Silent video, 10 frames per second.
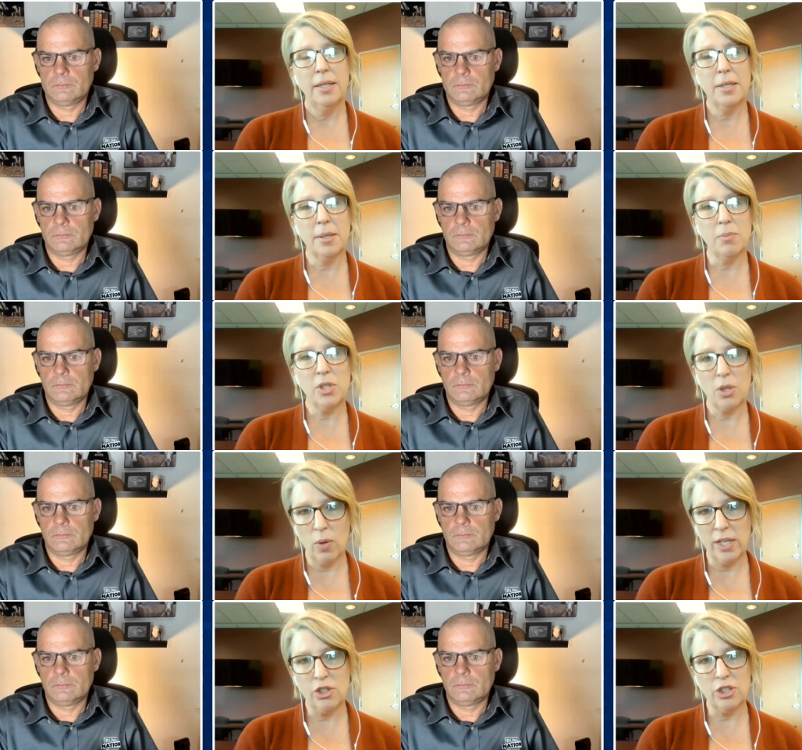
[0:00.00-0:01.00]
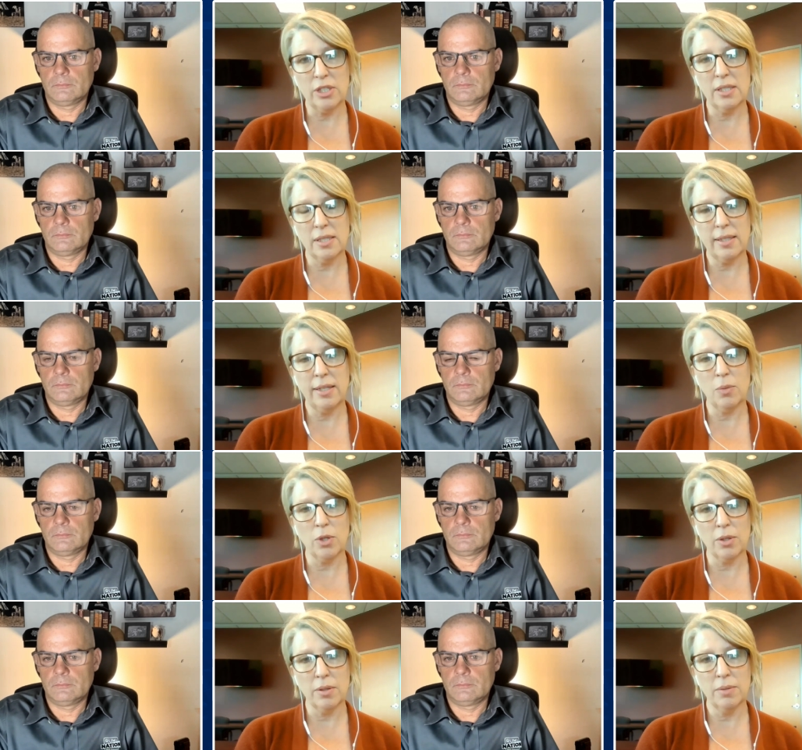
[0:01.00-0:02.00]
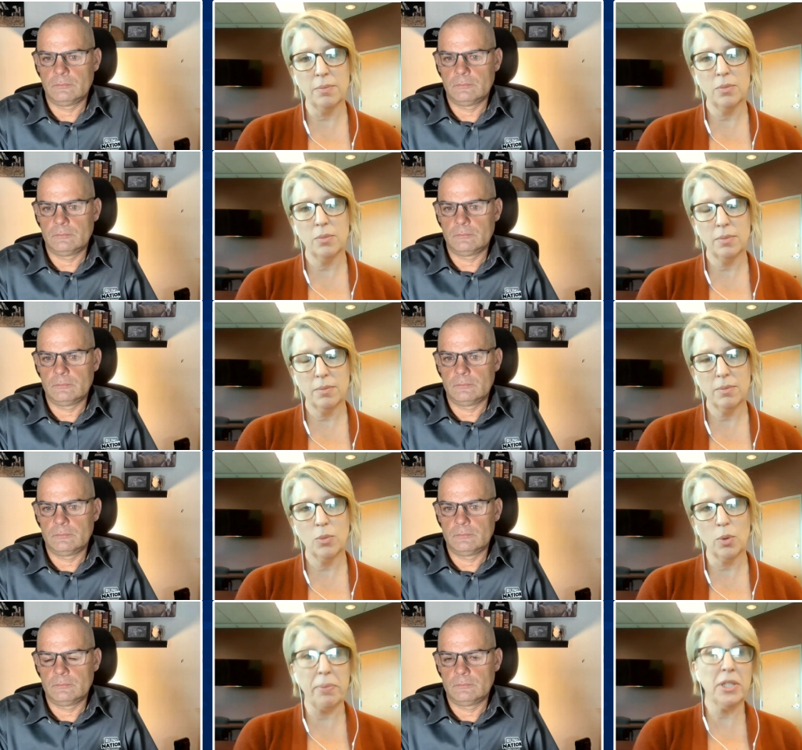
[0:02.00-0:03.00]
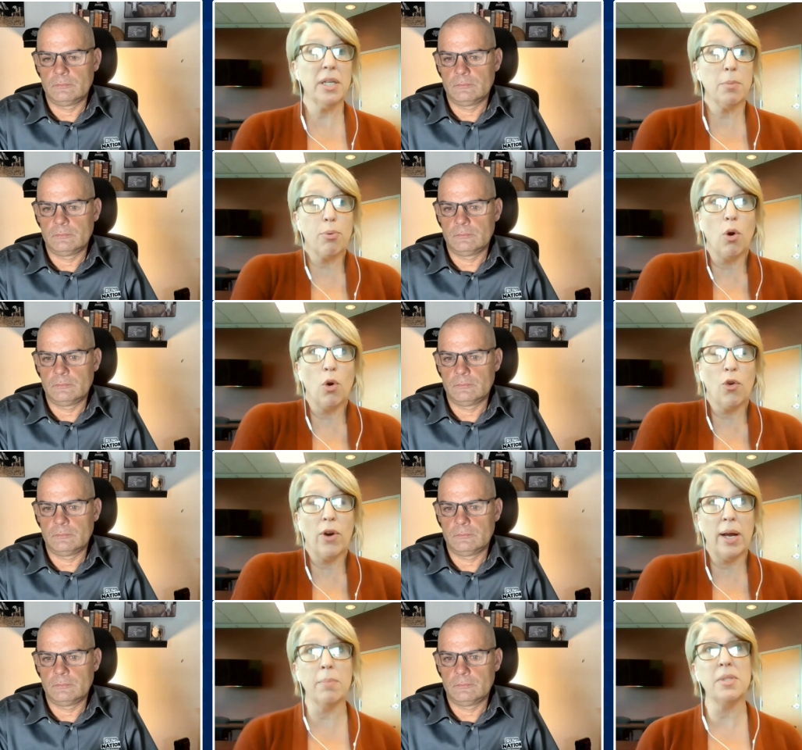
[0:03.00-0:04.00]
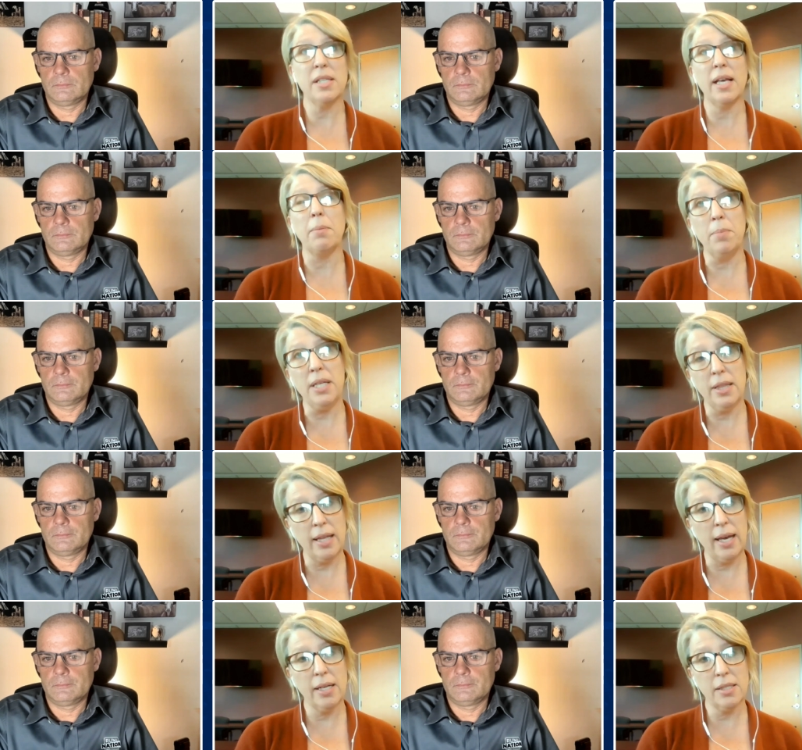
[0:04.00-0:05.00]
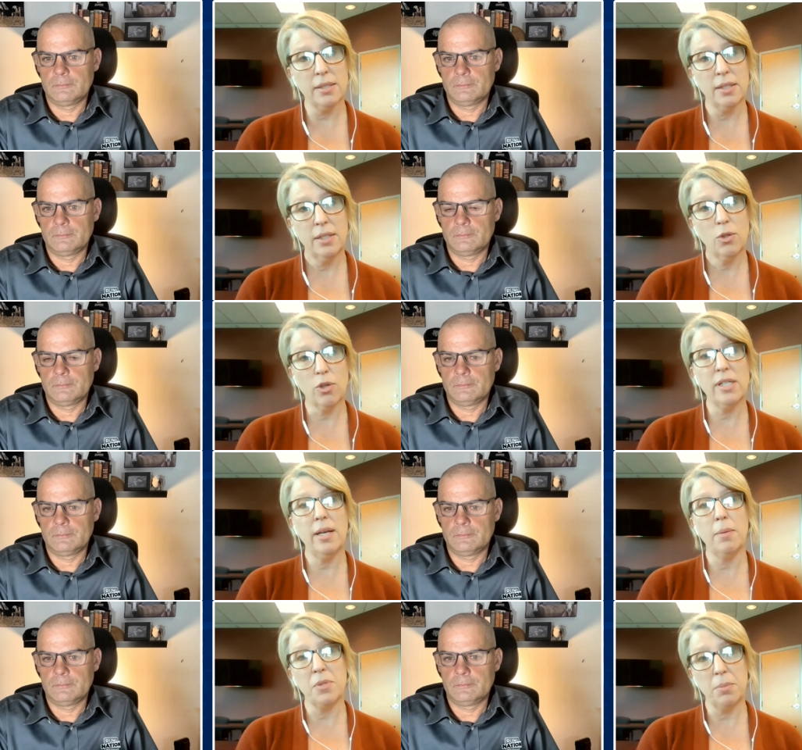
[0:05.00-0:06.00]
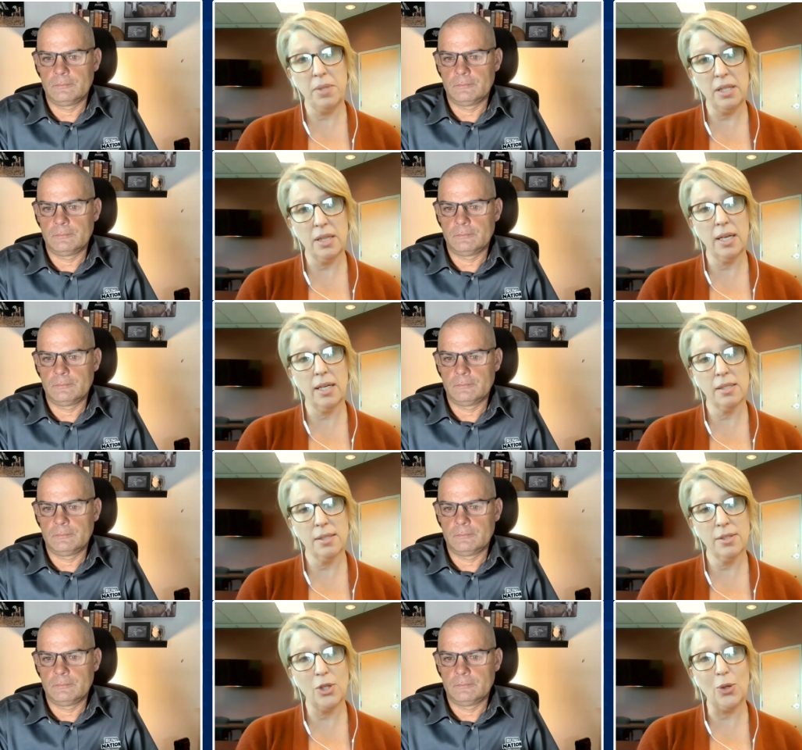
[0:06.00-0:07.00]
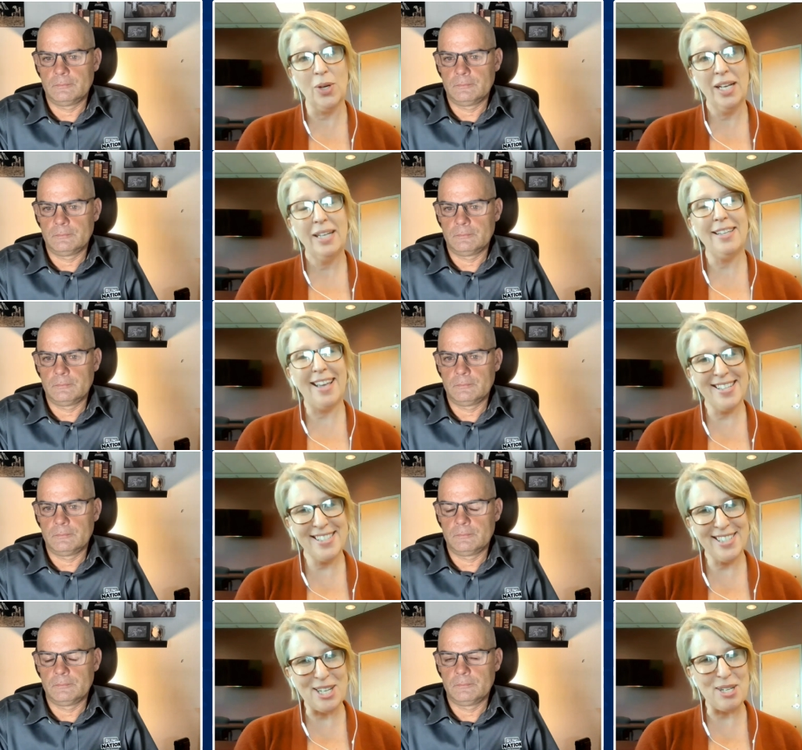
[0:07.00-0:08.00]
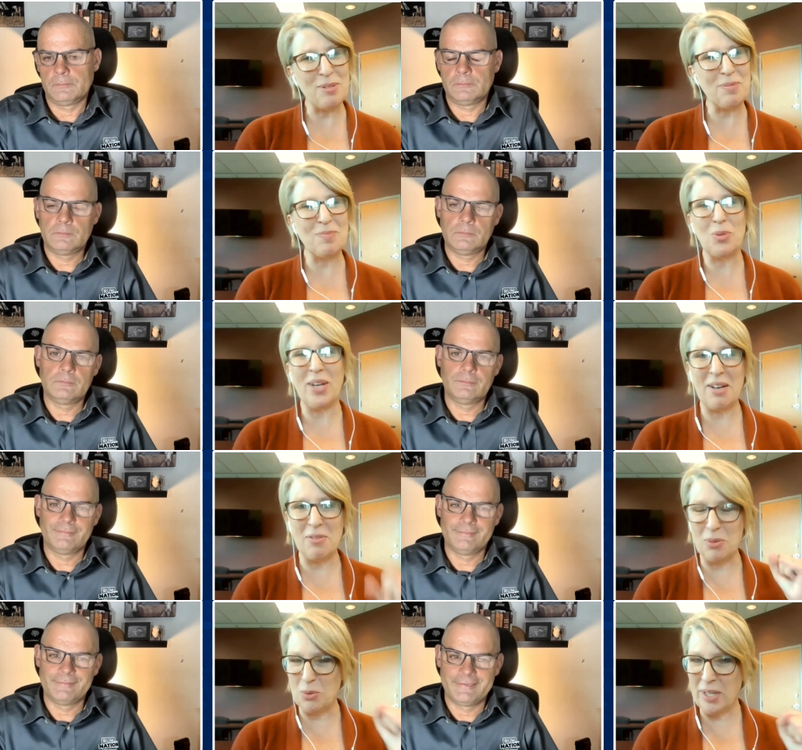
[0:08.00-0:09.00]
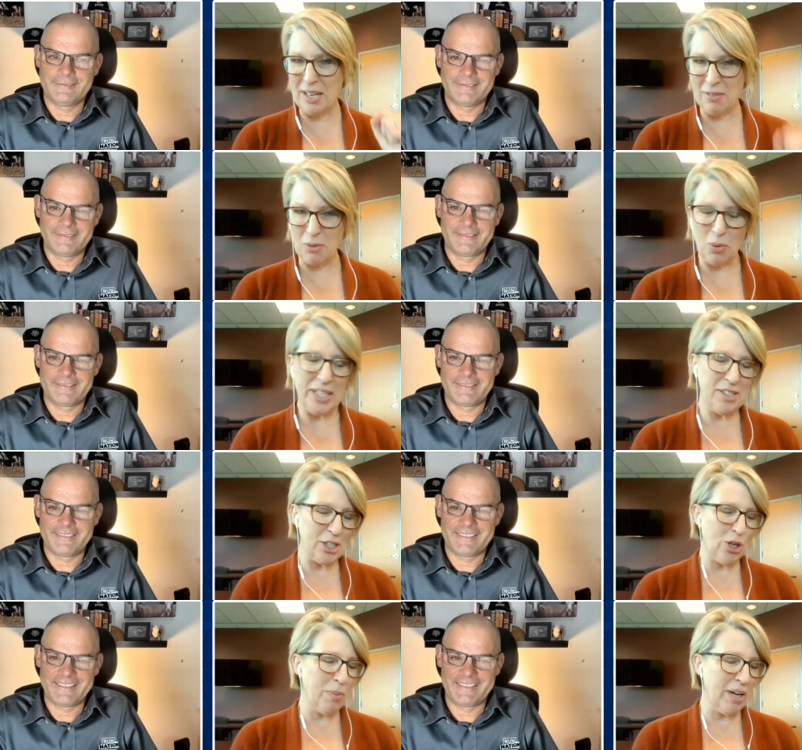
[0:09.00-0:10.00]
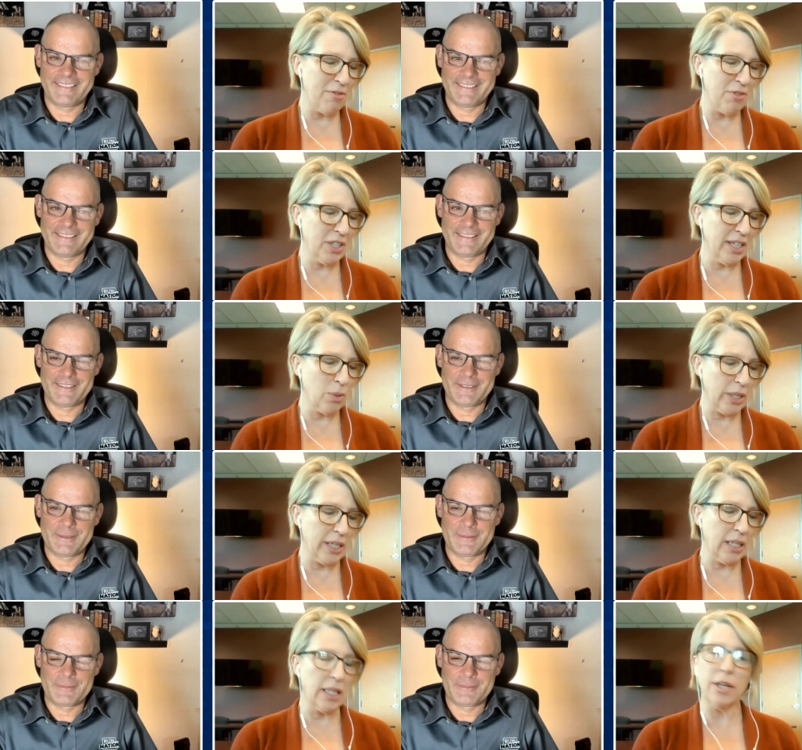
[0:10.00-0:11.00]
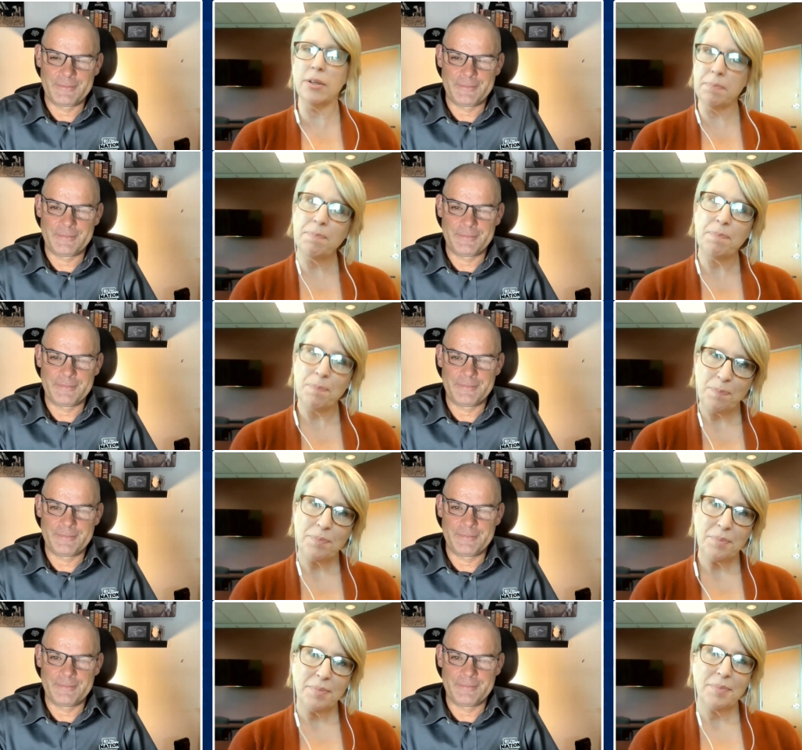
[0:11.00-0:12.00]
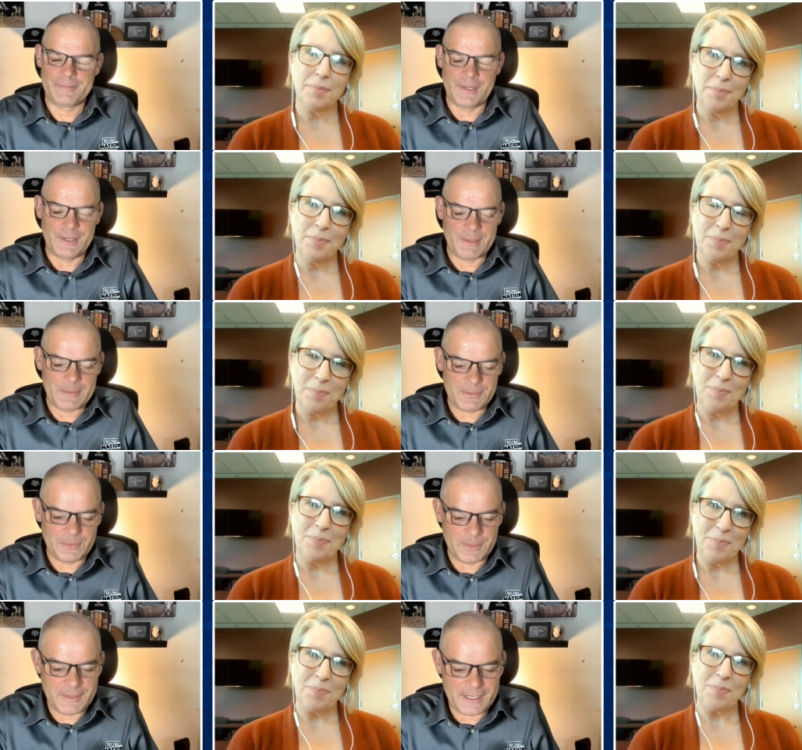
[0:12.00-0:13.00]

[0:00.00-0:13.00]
Speaker 1: Um, to questions, and we're we're building programs that meet that or attempt to meet that. So yes, I am. We have we have a ways to go, but I feel like we're getting there.
Speaker 2: No, absolutely. Thank